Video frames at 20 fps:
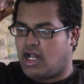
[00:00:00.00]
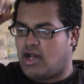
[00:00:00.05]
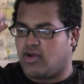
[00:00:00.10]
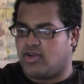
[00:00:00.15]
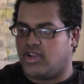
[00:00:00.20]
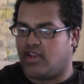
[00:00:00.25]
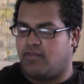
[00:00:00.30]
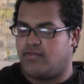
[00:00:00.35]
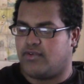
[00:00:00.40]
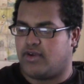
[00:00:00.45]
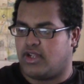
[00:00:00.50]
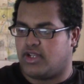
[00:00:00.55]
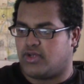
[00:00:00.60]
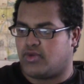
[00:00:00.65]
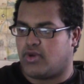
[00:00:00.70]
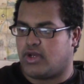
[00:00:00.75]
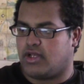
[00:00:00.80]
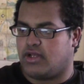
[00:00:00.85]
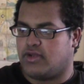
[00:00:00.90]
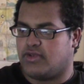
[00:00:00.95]
I'll give
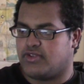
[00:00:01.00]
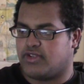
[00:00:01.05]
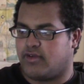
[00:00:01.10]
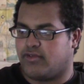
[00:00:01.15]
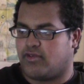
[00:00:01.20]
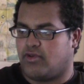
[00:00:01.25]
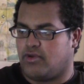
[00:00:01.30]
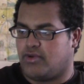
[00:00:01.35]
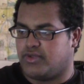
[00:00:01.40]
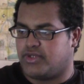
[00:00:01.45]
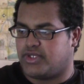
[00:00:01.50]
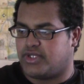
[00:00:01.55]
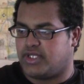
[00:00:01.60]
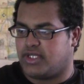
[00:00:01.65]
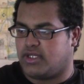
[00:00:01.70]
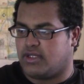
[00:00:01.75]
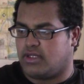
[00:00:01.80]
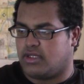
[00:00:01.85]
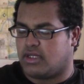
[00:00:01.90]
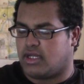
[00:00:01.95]
Trails of Cold
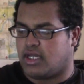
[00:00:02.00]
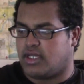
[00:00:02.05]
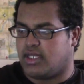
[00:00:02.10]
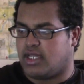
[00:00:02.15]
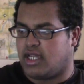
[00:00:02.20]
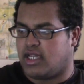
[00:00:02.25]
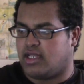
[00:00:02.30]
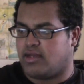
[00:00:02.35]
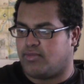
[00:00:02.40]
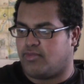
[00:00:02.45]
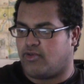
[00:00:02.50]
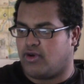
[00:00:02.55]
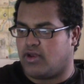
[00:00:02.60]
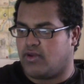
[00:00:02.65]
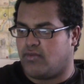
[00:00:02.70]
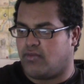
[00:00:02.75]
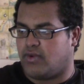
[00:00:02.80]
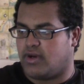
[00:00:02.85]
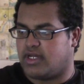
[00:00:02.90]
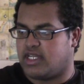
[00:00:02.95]
Steel a
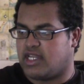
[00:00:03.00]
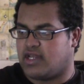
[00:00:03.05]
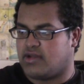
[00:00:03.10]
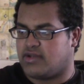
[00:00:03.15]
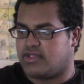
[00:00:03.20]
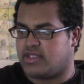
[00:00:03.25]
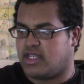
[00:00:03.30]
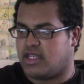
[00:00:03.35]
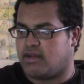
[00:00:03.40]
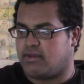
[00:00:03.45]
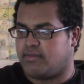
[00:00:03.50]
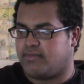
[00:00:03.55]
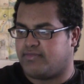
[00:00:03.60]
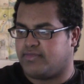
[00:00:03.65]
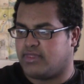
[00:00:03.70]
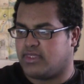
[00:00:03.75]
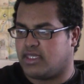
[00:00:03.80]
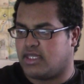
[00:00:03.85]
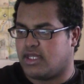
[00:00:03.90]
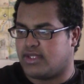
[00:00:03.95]
9.1 out of 10.
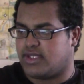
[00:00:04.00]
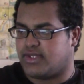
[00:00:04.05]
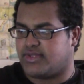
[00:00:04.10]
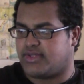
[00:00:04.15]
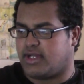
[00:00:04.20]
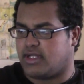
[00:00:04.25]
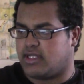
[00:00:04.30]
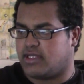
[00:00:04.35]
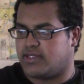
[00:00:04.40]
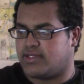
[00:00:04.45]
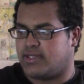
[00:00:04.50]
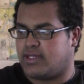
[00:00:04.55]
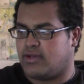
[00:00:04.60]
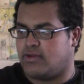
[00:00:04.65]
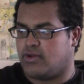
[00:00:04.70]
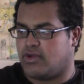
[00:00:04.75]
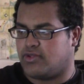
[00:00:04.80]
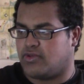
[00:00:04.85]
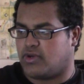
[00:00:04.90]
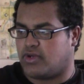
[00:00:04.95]
It's a solid
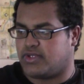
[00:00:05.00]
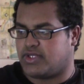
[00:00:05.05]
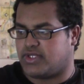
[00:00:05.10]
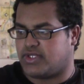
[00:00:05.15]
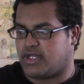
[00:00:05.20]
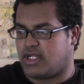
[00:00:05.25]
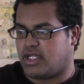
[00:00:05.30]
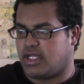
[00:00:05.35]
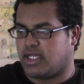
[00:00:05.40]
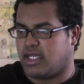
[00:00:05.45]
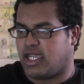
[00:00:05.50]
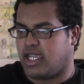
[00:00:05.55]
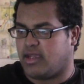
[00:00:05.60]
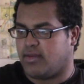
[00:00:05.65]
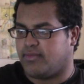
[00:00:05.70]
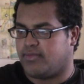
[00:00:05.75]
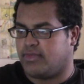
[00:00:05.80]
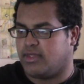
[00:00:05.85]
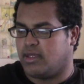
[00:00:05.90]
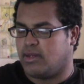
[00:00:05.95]
sequel towards a solid
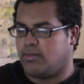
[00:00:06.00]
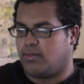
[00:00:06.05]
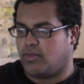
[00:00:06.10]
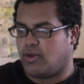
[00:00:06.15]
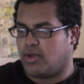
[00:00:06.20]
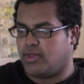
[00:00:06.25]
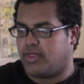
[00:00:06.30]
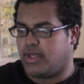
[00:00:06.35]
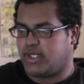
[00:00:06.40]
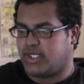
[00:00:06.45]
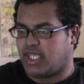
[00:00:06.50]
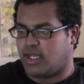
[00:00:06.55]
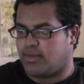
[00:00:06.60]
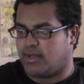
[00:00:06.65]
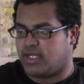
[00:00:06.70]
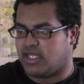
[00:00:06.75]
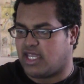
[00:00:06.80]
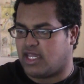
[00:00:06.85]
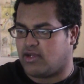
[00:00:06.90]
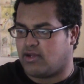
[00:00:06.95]
game. More things have
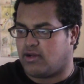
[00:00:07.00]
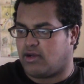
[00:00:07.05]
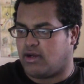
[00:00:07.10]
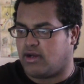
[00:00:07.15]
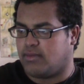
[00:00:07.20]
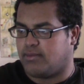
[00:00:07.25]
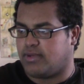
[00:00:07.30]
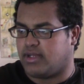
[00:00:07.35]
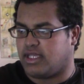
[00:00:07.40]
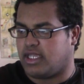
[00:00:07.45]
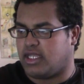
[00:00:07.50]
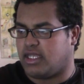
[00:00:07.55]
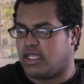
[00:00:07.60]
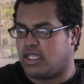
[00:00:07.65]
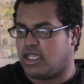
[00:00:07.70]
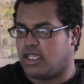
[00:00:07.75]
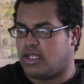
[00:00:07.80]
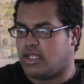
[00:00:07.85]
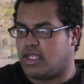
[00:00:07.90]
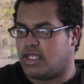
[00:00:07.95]
been added on, but in
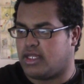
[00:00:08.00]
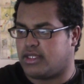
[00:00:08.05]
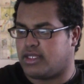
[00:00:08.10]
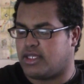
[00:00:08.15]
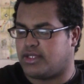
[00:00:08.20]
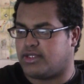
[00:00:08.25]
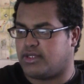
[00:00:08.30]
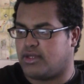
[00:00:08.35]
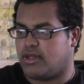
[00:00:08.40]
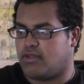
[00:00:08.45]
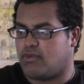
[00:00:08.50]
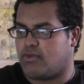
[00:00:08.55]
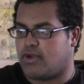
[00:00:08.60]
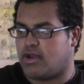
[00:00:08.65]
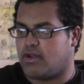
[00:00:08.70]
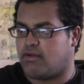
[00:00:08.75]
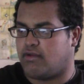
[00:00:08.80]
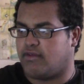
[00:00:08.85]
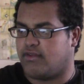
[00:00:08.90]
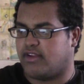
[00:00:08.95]
the end, it's another
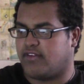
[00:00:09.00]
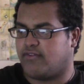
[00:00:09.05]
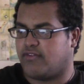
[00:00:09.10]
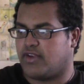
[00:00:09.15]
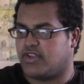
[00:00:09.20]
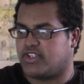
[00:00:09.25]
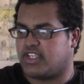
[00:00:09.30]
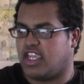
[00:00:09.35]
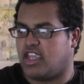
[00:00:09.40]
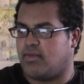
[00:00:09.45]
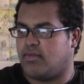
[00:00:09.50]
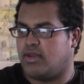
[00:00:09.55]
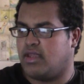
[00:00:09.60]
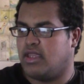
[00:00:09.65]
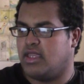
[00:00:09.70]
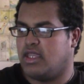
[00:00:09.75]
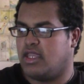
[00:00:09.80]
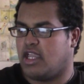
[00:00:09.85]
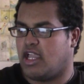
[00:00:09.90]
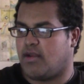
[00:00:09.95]
round of the first game
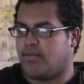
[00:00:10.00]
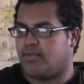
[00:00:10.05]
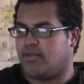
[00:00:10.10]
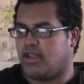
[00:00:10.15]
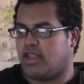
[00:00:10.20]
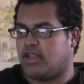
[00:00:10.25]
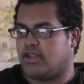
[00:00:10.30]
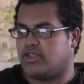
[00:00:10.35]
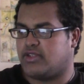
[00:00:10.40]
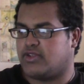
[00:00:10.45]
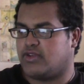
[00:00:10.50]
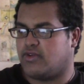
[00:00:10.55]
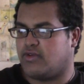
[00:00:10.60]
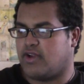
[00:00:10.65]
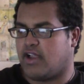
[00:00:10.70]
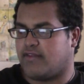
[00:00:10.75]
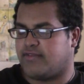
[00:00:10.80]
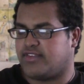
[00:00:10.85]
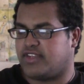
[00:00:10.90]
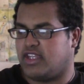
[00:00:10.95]
I played.
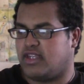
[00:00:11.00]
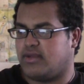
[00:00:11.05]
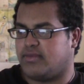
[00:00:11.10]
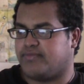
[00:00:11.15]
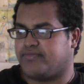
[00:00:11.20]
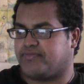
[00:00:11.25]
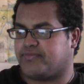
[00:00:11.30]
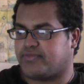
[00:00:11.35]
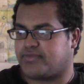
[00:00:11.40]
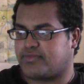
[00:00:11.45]
So I've seen